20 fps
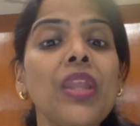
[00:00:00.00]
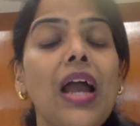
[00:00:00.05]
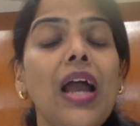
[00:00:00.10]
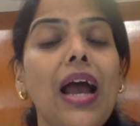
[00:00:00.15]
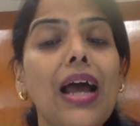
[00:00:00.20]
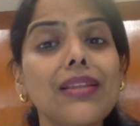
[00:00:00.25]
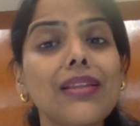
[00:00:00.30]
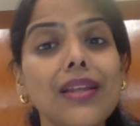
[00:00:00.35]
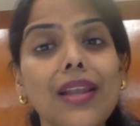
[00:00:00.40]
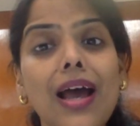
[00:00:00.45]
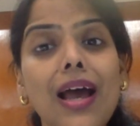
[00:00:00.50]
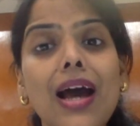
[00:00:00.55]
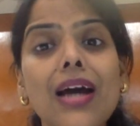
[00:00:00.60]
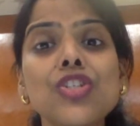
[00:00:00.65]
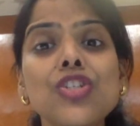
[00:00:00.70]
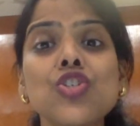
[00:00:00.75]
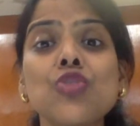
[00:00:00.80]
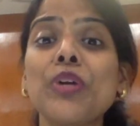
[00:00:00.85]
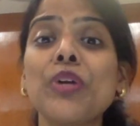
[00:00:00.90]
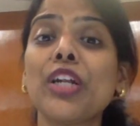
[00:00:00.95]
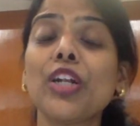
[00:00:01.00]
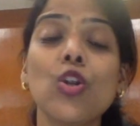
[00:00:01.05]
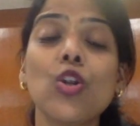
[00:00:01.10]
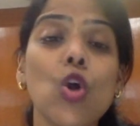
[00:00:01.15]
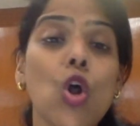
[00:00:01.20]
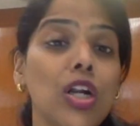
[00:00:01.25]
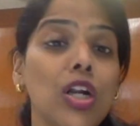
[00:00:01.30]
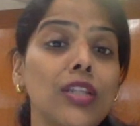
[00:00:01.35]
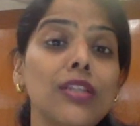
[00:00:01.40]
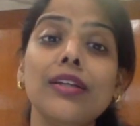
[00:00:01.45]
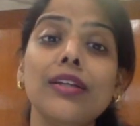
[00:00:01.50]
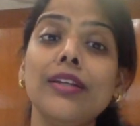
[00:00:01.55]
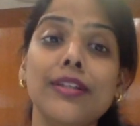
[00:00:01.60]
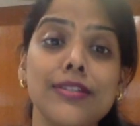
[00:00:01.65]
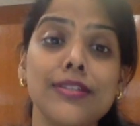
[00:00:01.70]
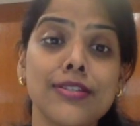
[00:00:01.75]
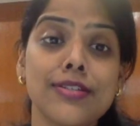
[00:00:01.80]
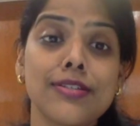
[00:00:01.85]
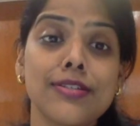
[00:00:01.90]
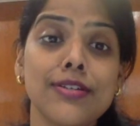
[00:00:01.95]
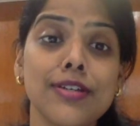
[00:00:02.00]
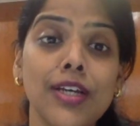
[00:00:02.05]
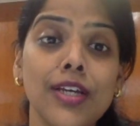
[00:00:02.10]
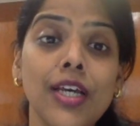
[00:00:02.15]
And the last but not the least,